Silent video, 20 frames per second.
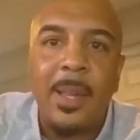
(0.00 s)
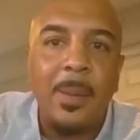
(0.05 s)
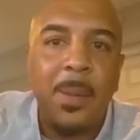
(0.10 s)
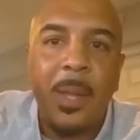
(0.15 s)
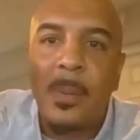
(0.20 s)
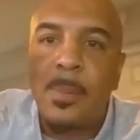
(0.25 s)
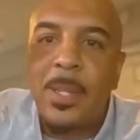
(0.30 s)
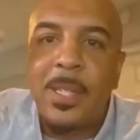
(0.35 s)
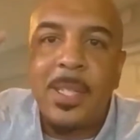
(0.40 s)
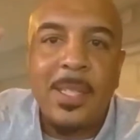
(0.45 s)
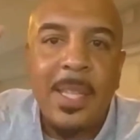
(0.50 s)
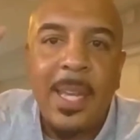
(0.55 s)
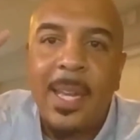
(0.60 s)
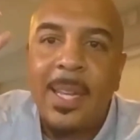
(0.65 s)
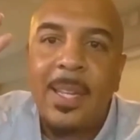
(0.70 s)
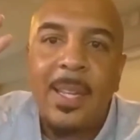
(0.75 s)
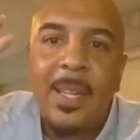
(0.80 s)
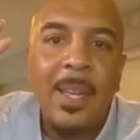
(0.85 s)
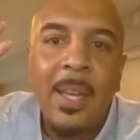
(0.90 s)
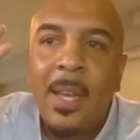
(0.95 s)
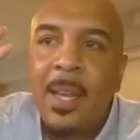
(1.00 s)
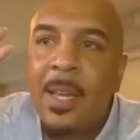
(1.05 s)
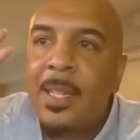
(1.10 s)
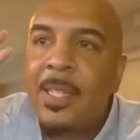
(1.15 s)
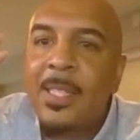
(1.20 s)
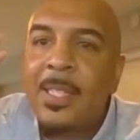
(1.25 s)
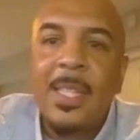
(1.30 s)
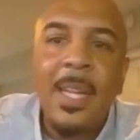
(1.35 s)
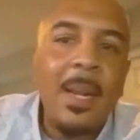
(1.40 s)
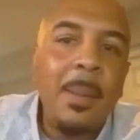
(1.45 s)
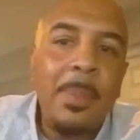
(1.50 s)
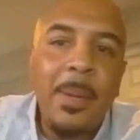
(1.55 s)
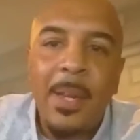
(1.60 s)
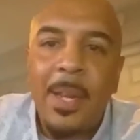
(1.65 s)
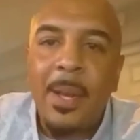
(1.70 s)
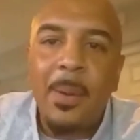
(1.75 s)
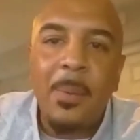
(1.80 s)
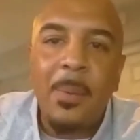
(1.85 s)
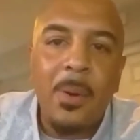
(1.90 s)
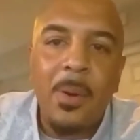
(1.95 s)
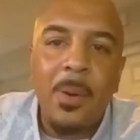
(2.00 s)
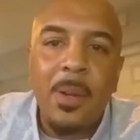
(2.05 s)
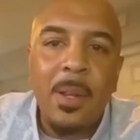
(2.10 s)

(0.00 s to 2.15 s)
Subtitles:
And like we just had to set up a network.